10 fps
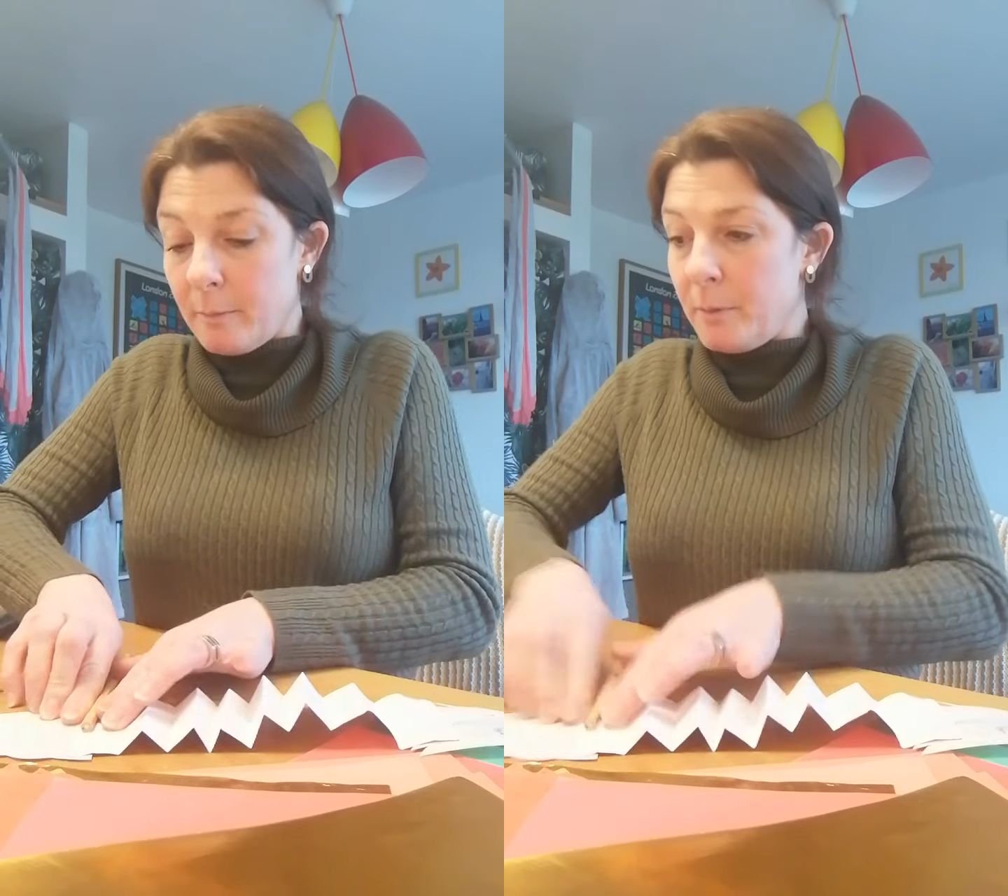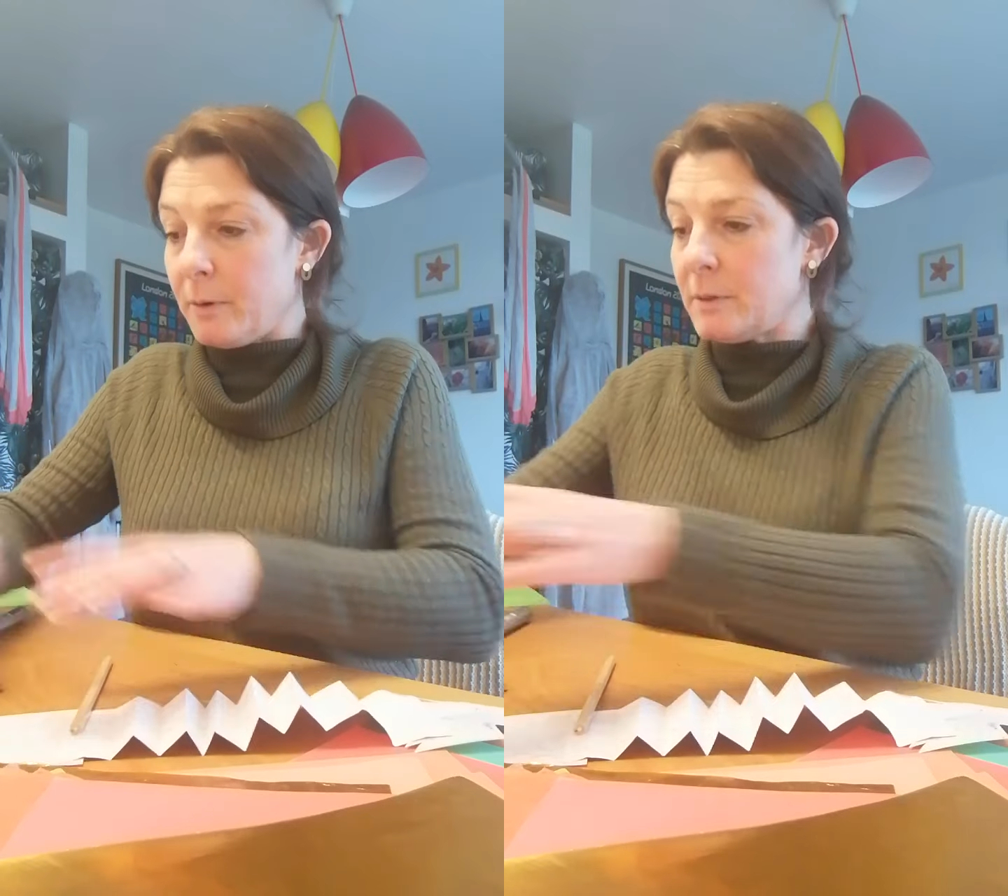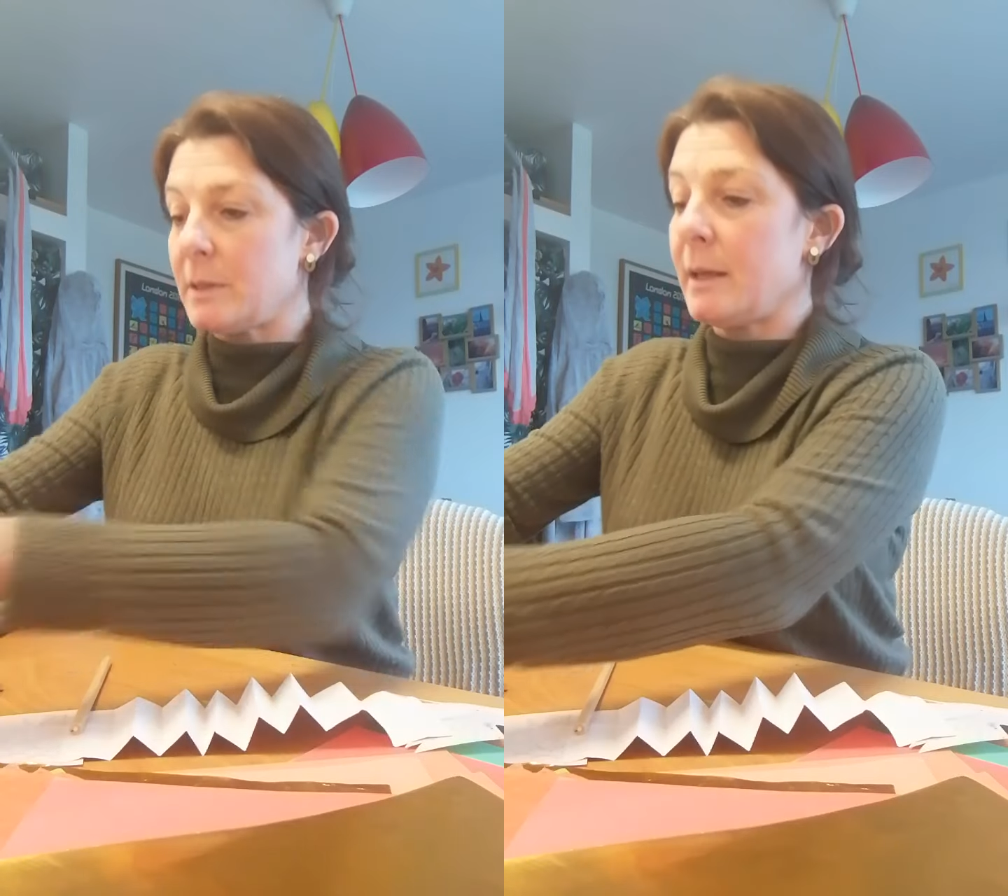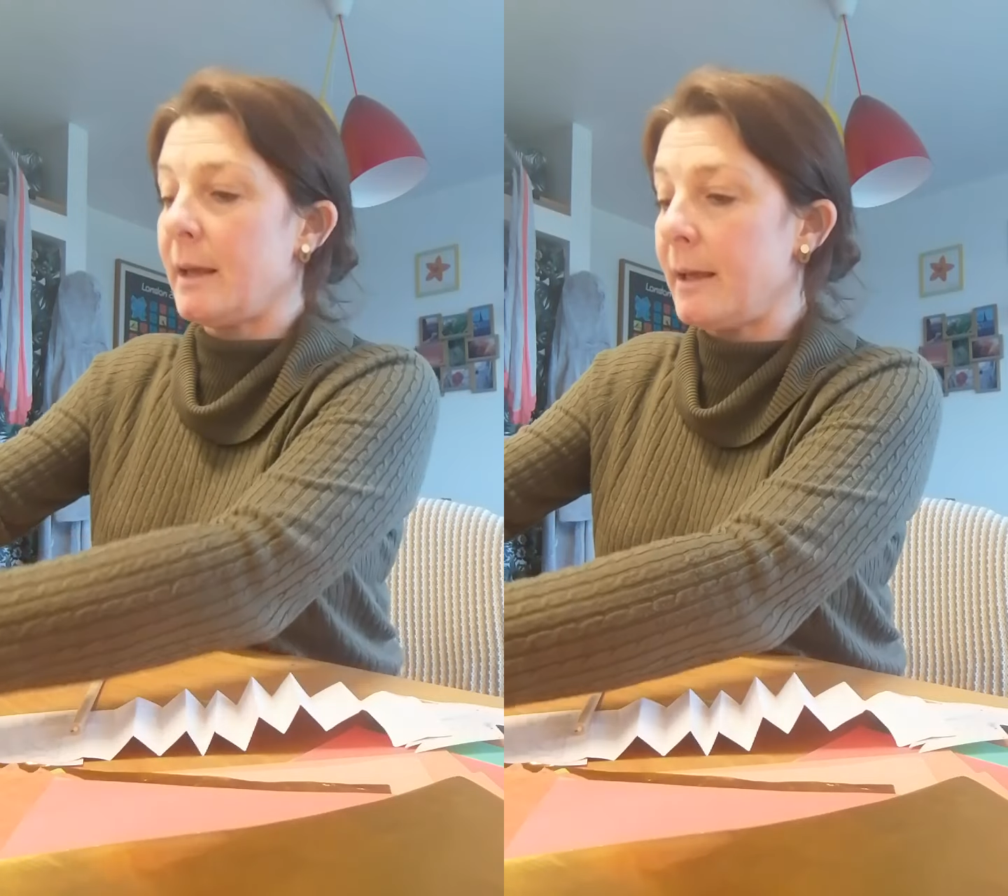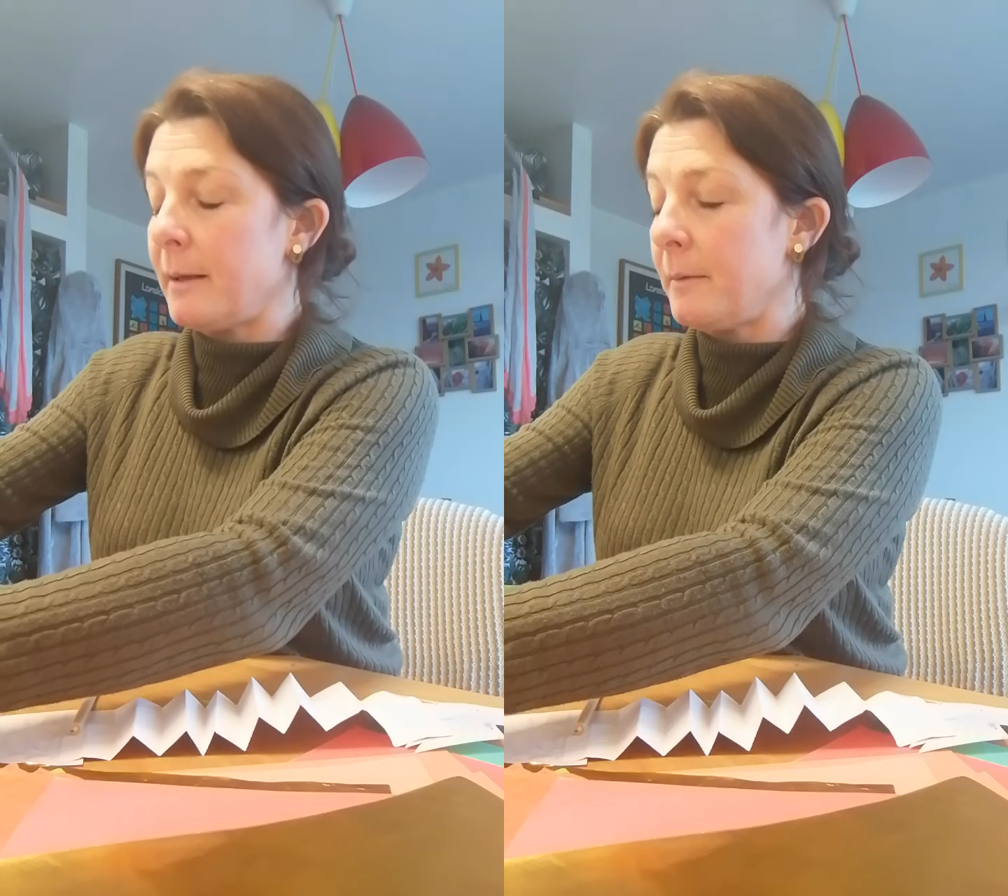I'll put
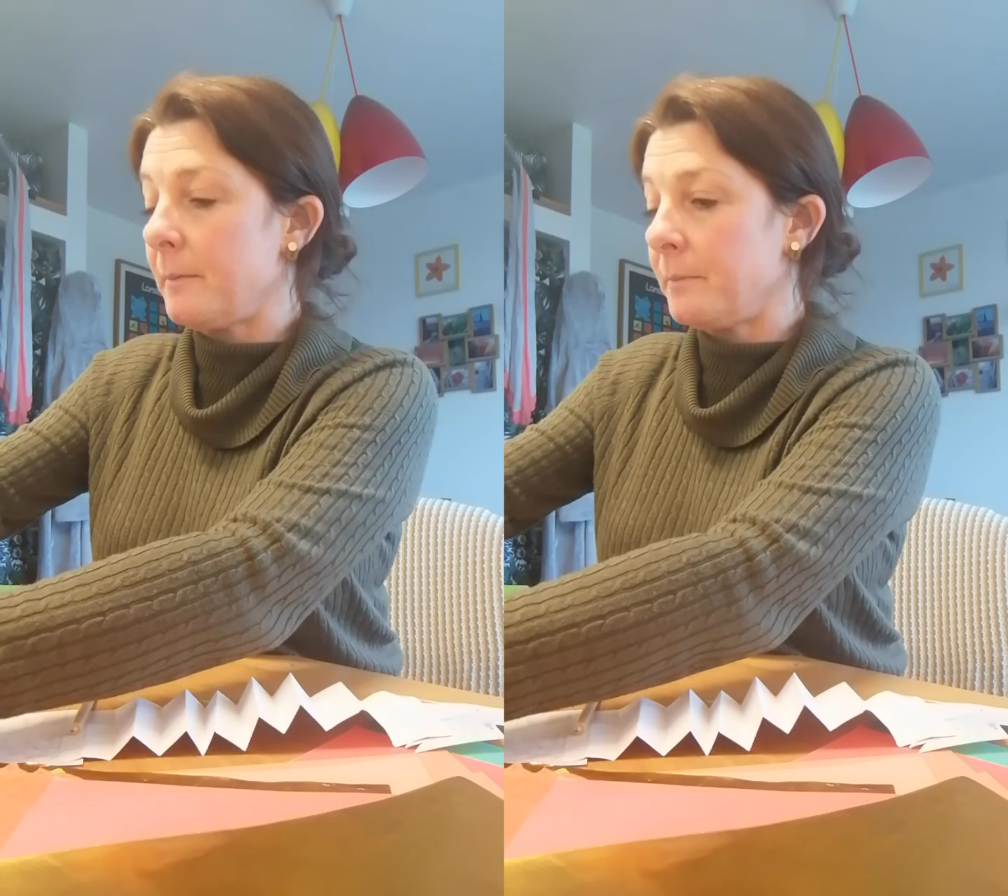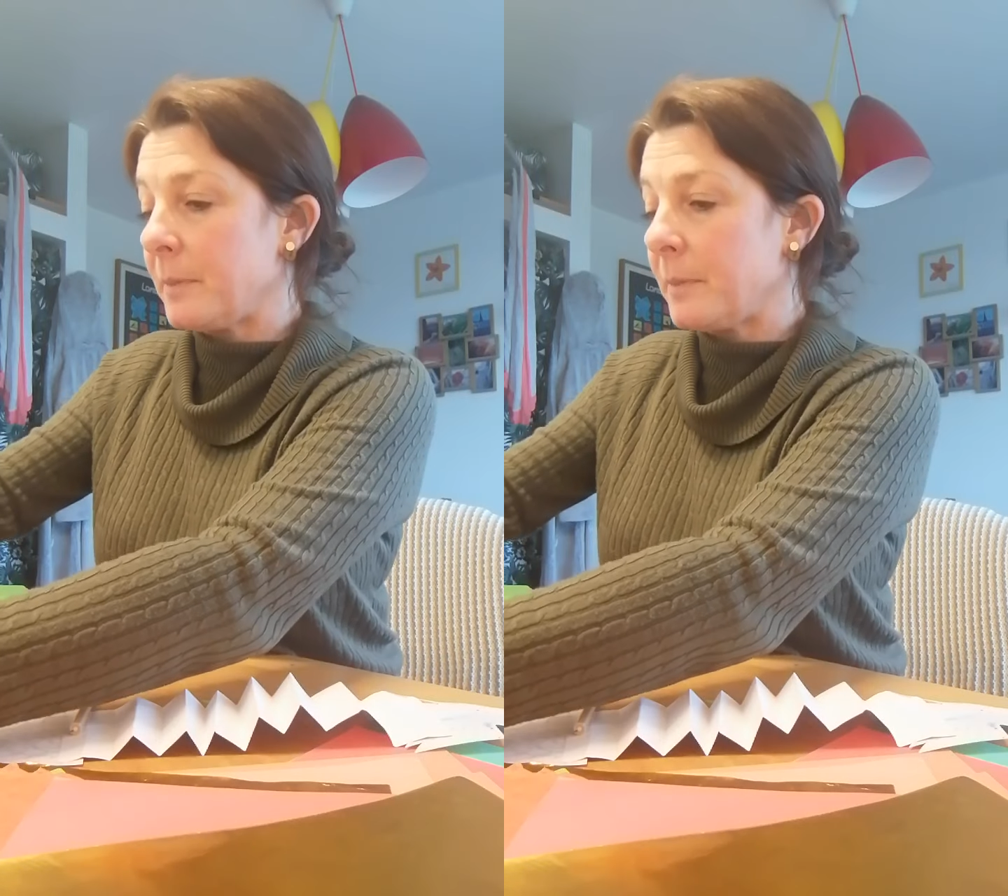the